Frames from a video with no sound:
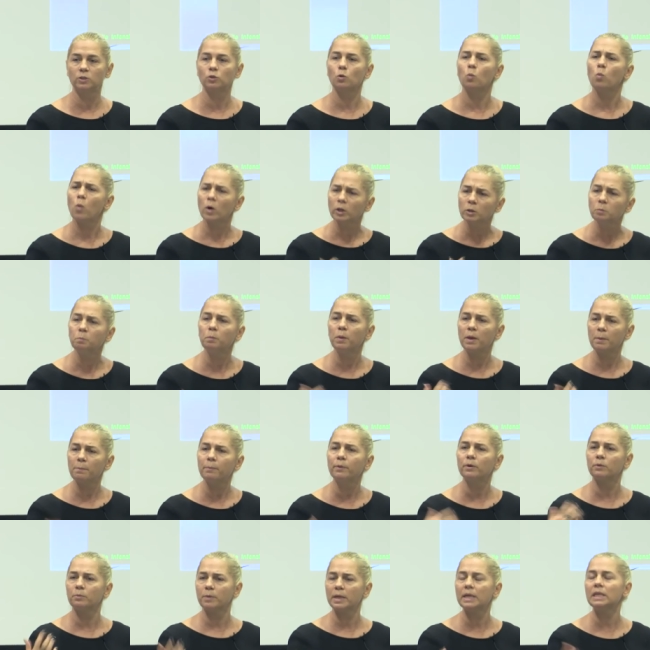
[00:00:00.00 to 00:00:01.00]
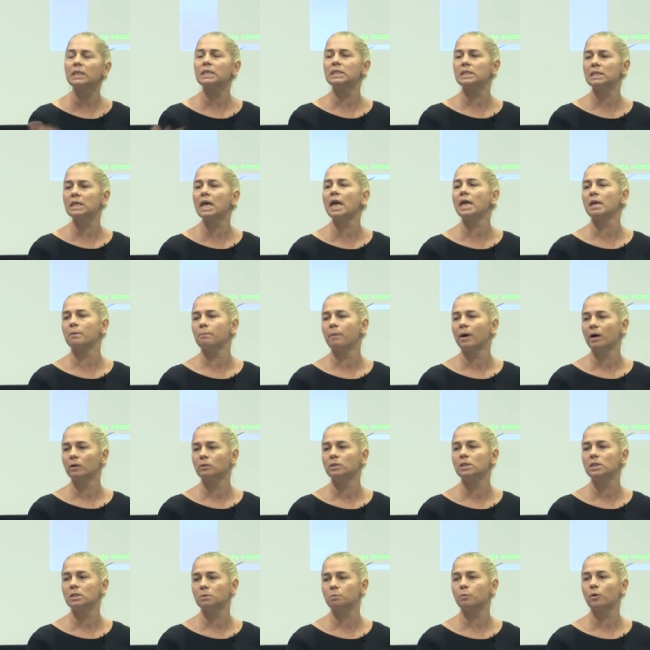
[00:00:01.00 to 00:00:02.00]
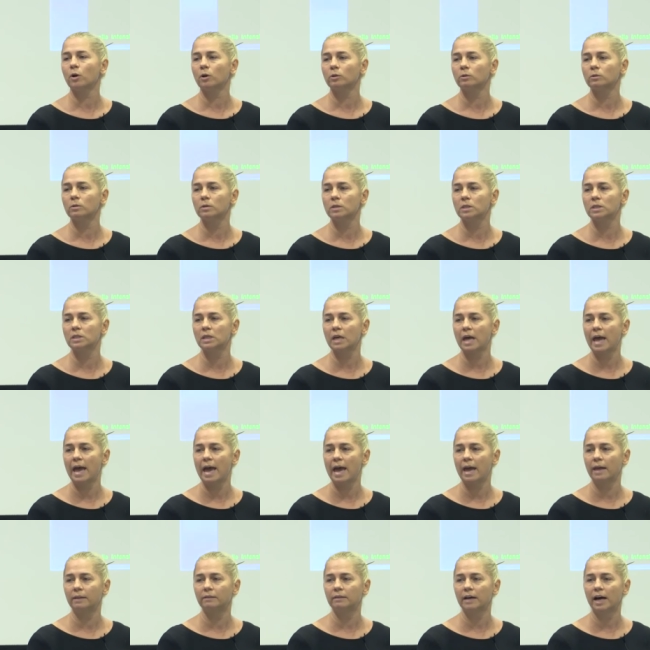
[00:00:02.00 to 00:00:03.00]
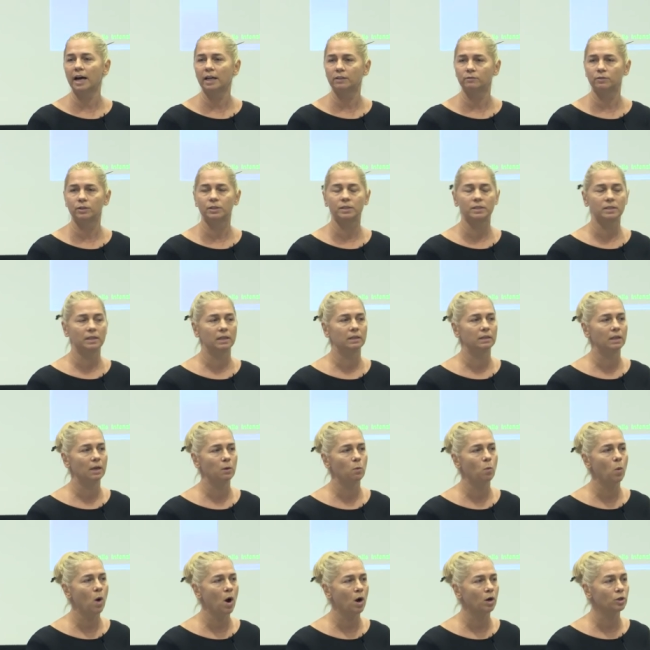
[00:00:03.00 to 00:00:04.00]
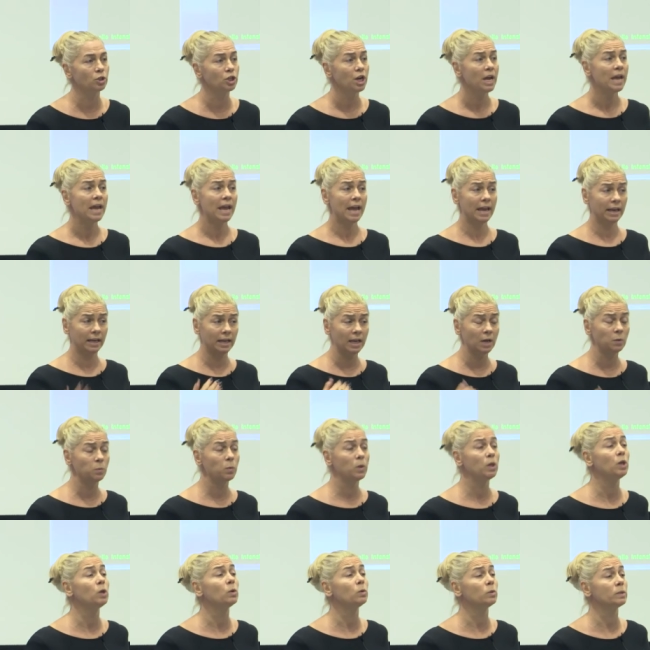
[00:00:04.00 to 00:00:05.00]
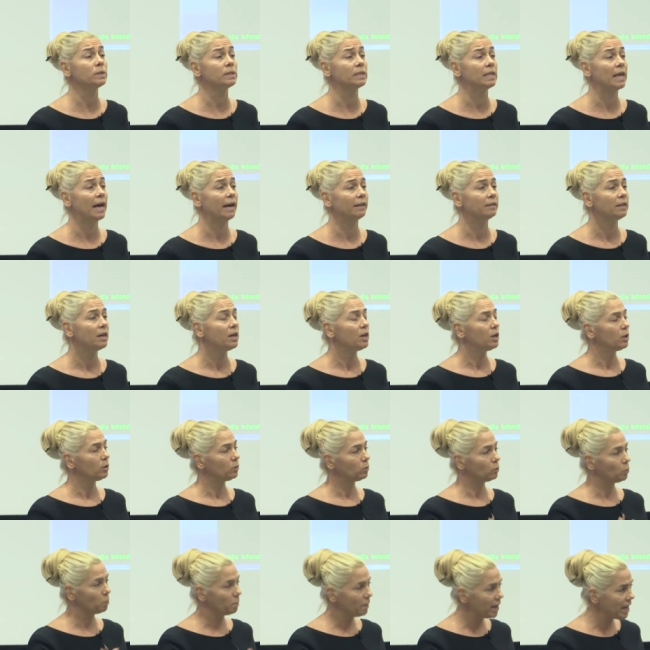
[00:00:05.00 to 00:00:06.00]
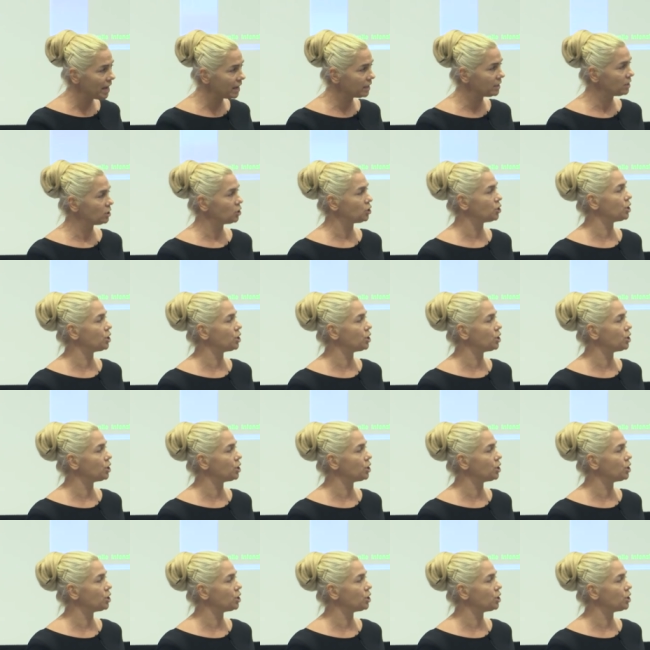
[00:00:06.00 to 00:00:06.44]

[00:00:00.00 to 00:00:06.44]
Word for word: So what people really say about these products and adverts that they watch, and can we use that to make this